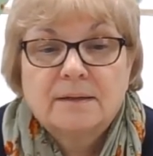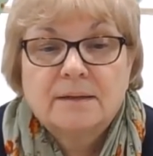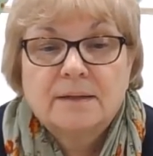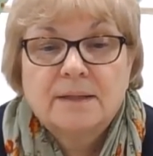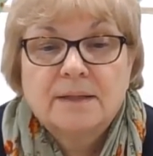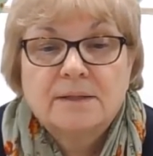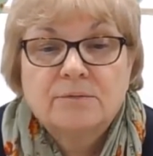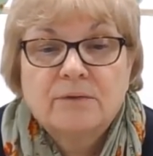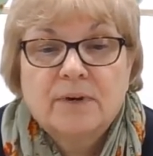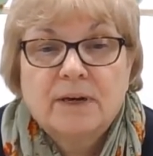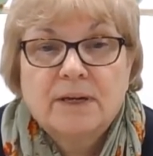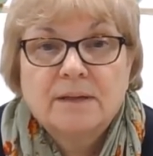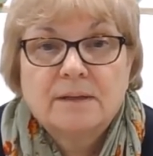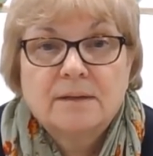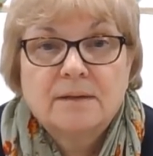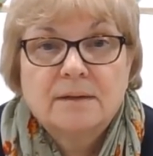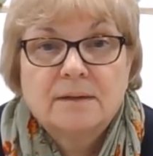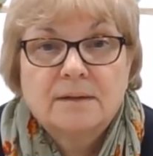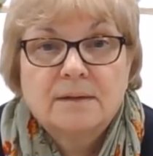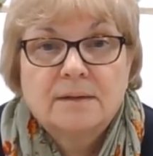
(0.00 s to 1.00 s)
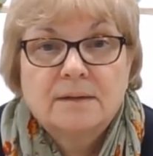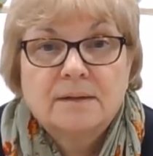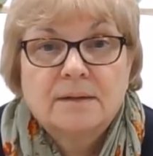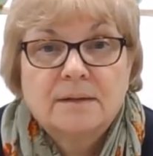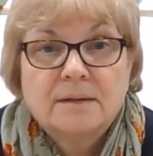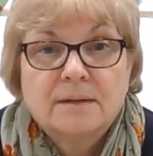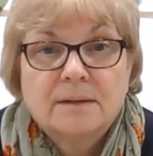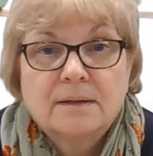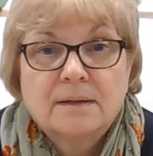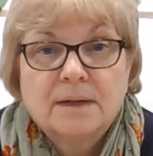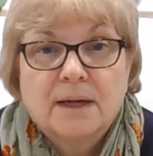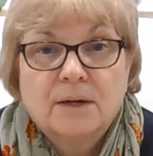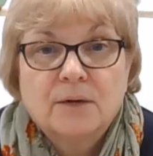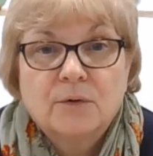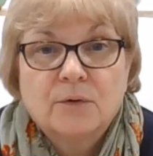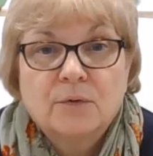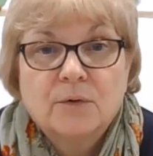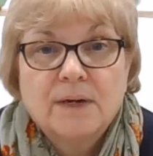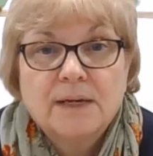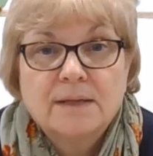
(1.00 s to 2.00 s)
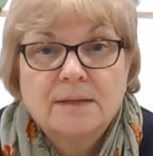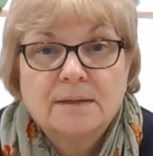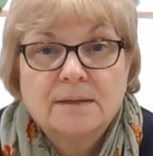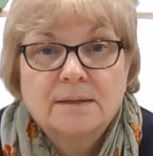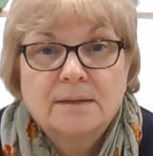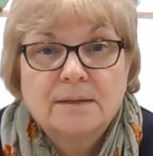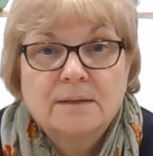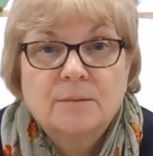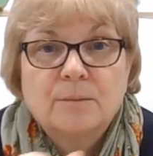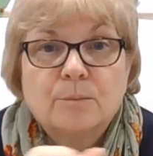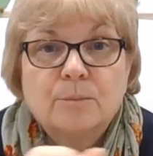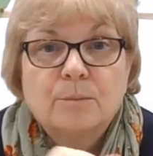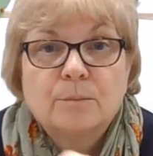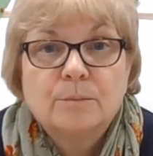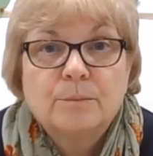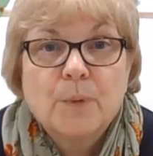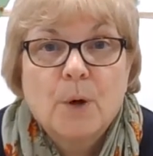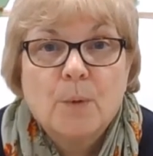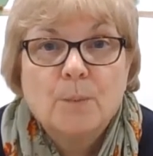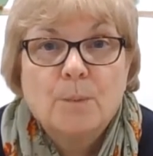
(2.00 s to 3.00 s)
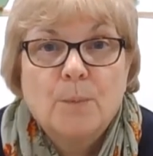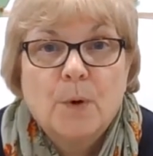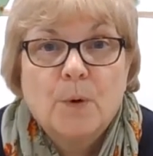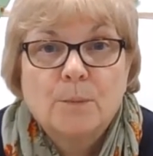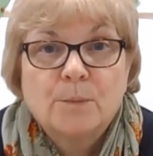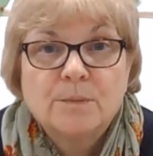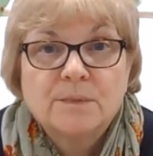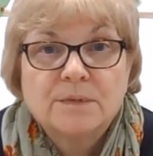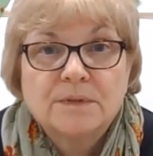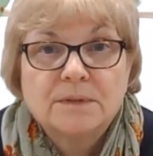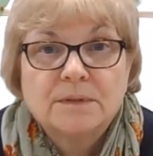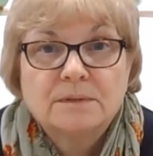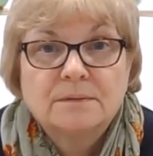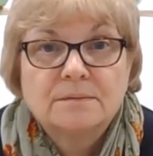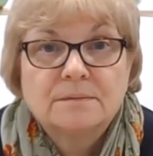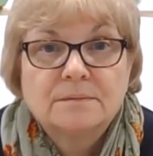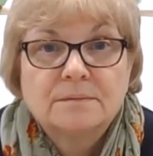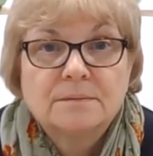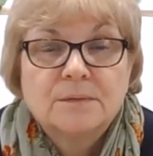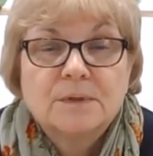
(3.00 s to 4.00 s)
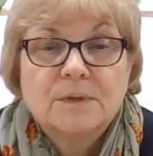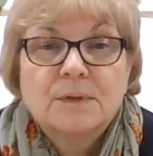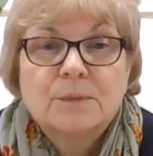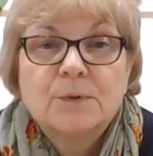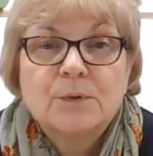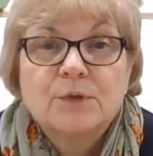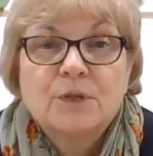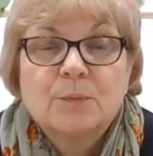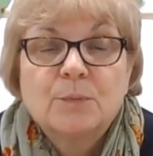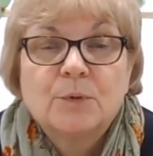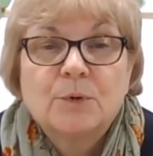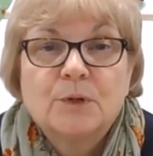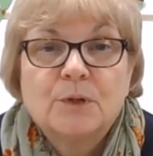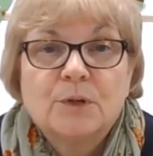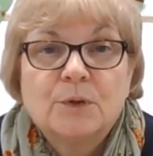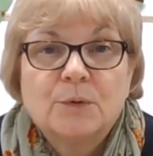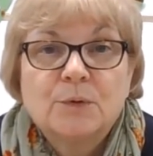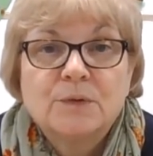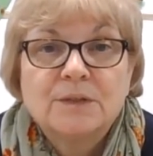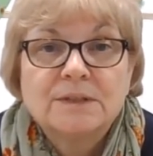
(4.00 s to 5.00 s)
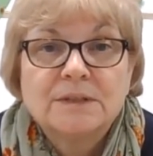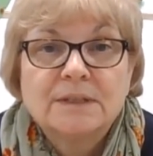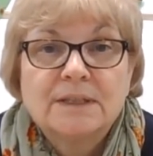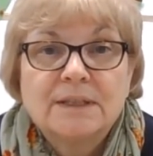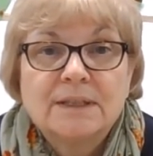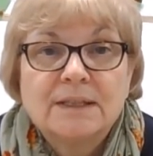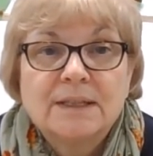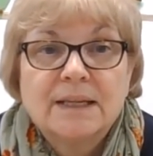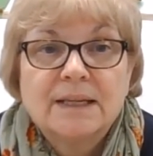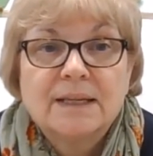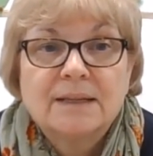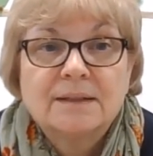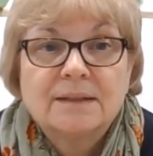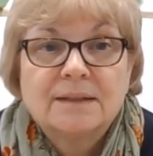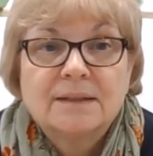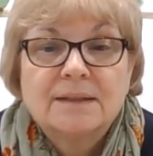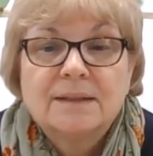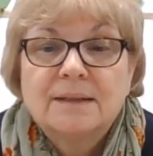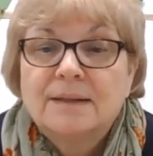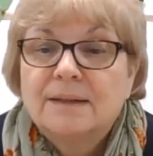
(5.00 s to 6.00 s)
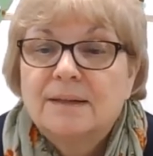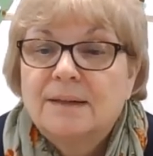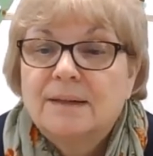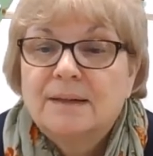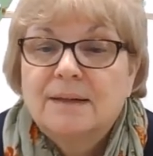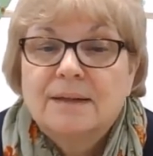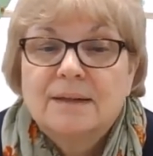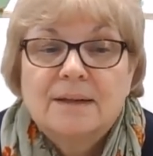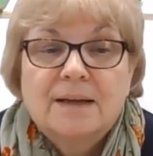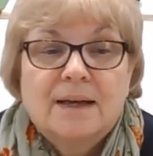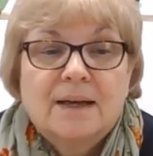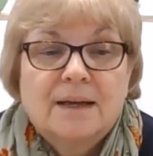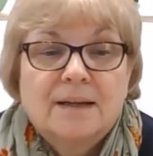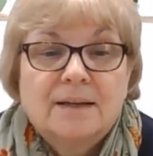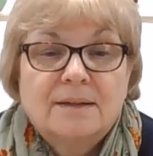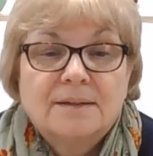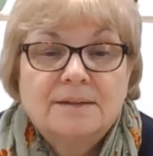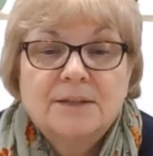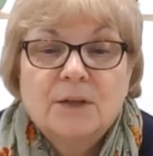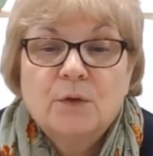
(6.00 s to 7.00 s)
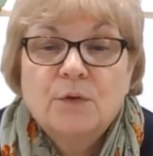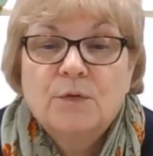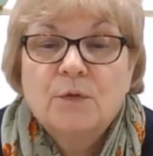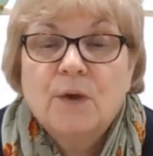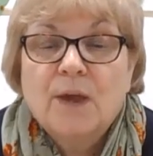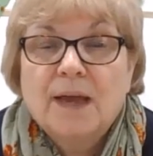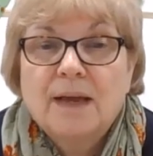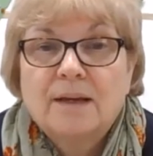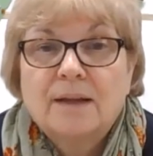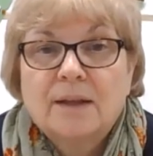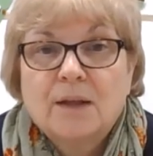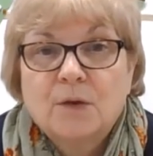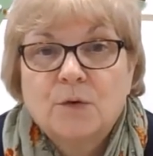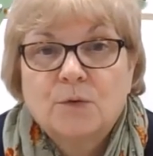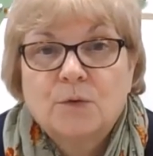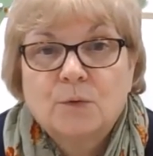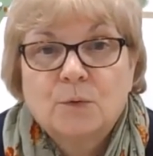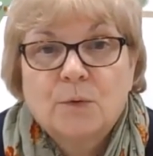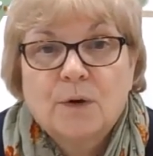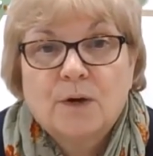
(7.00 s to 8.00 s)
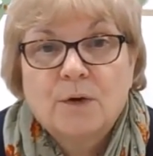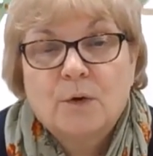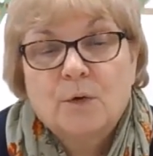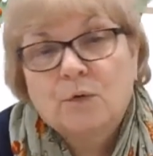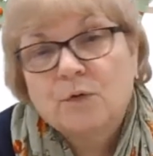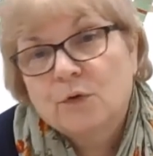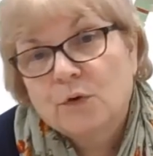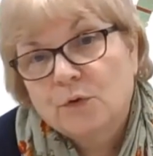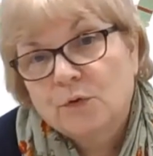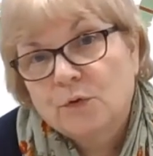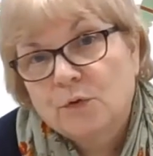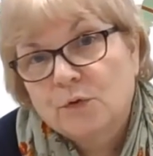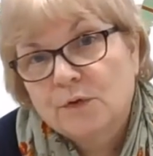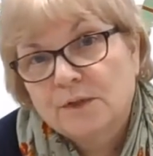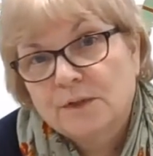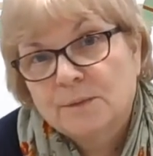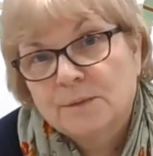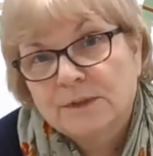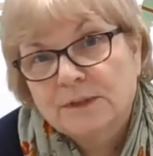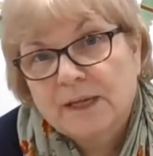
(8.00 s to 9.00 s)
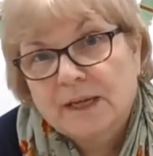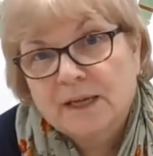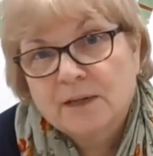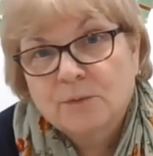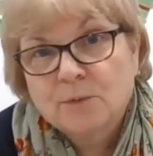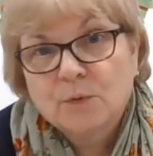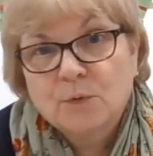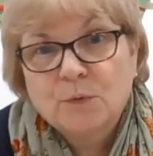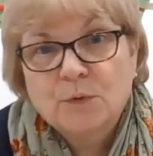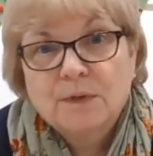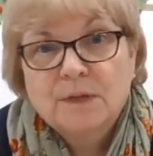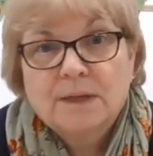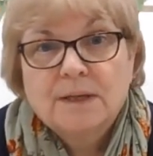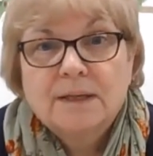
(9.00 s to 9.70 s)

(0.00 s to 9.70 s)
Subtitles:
these red and green pom-poms, which I put along the side there. So if you had those all on your Christmas table